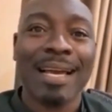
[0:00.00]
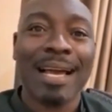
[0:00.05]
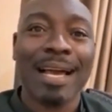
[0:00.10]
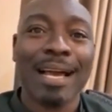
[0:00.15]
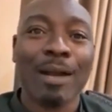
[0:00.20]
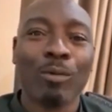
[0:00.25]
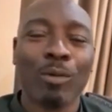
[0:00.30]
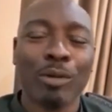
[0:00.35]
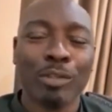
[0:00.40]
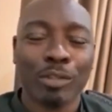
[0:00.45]
I
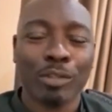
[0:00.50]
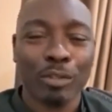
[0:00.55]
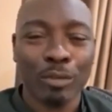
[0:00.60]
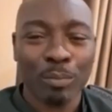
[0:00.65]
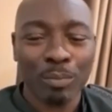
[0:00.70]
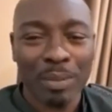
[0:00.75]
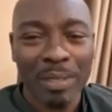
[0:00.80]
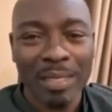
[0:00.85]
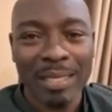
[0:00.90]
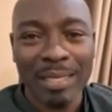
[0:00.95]
want you to
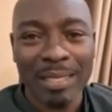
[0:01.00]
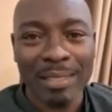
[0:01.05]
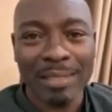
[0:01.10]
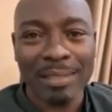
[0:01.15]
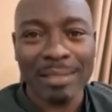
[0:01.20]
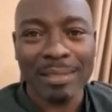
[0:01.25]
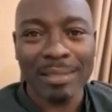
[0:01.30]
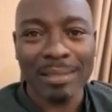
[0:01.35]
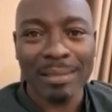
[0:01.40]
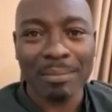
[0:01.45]

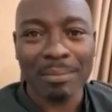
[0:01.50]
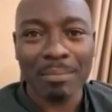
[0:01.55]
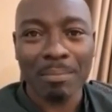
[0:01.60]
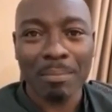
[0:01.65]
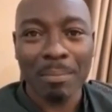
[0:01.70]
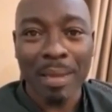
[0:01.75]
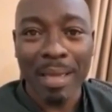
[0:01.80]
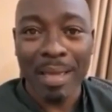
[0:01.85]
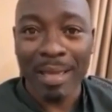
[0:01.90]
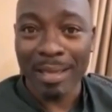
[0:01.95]
please
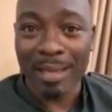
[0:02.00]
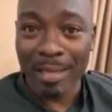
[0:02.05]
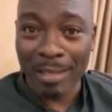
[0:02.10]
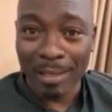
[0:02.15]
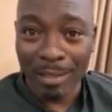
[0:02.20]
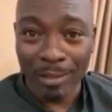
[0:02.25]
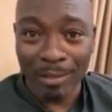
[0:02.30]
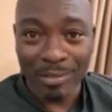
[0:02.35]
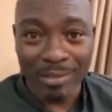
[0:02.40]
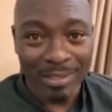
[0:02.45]
pay
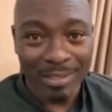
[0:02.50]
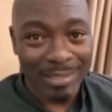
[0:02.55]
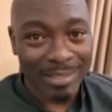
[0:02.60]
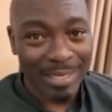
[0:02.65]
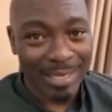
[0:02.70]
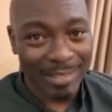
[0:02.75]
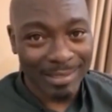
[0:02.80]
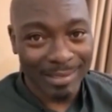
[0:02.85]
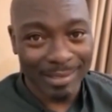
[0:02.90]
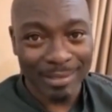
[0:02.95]
close
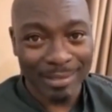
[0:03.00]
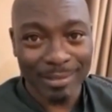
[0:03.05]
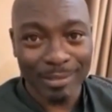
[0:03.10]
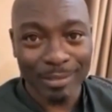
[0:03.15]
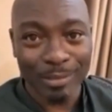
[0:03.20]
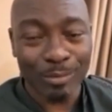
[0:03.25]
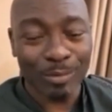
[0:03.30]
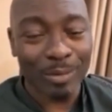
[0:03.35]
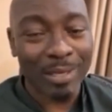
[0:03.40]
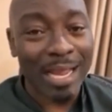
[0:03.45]
attention
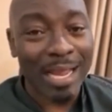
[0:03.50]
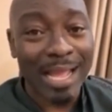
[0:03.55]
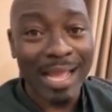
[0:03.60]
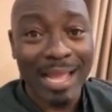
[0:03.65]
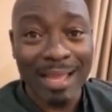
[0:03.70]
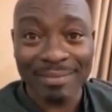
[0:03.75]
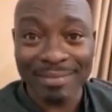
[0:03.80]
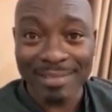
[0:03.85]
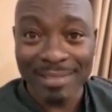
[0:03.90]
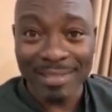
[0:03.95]
to what I
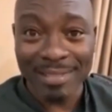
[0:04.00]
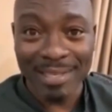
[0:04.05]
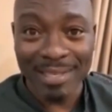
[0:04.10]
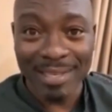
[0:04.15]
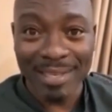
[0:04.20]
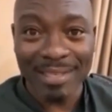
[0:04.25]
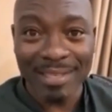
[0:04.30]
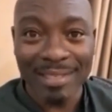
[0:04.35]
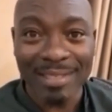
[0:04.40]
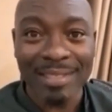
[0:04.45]
have to
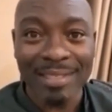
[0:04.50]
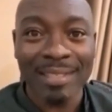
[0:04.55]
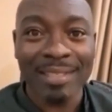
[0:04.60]
say.